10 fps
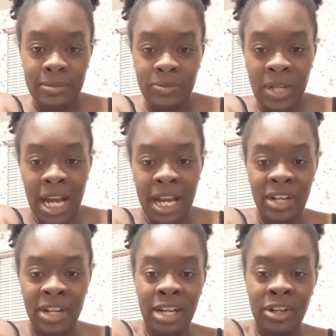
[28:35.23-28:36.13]
We got
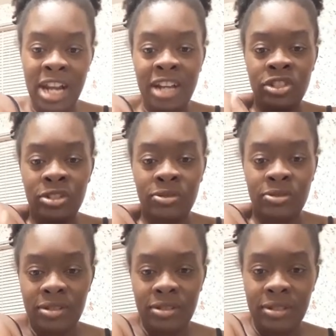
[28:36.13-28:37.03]

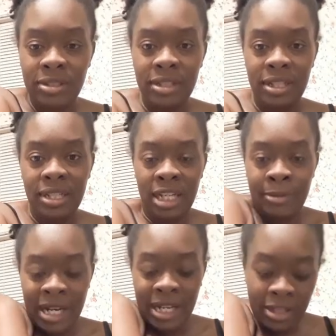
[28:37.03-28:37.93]
internationals.
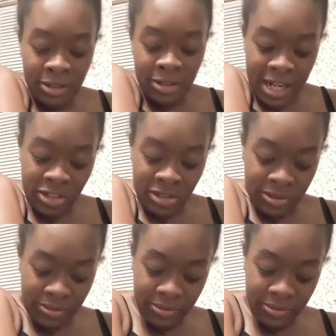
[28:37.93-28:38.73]
Anybody international?